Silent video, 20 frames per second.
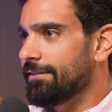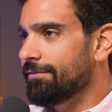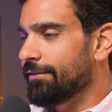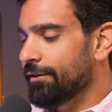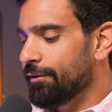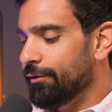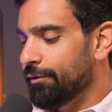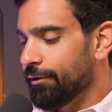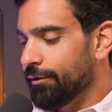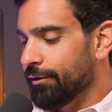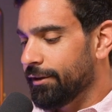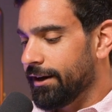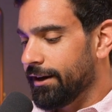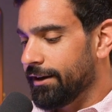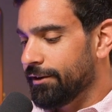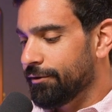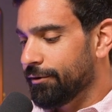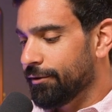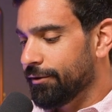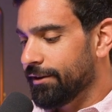Even though that
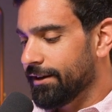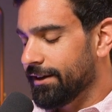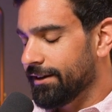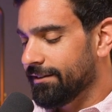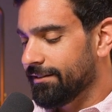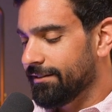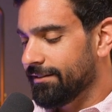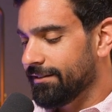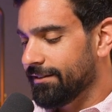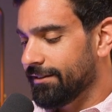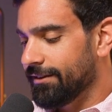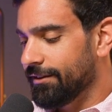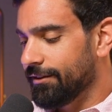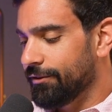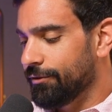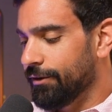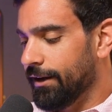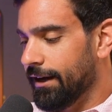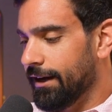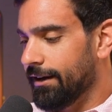I know that
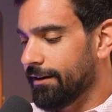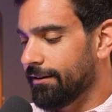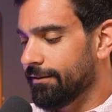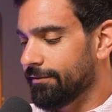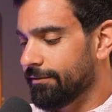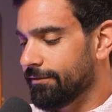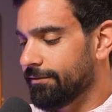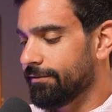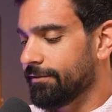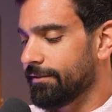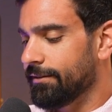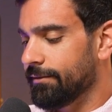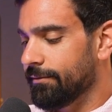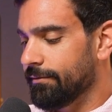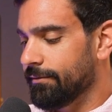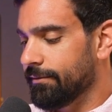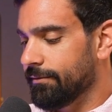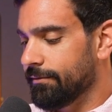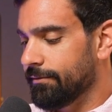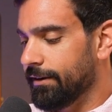you have
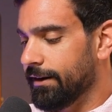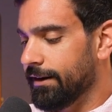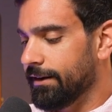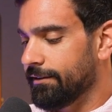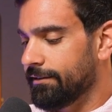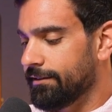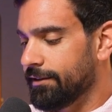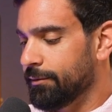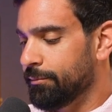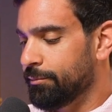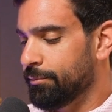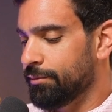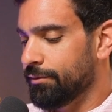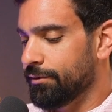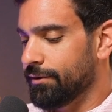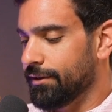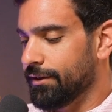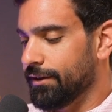very deep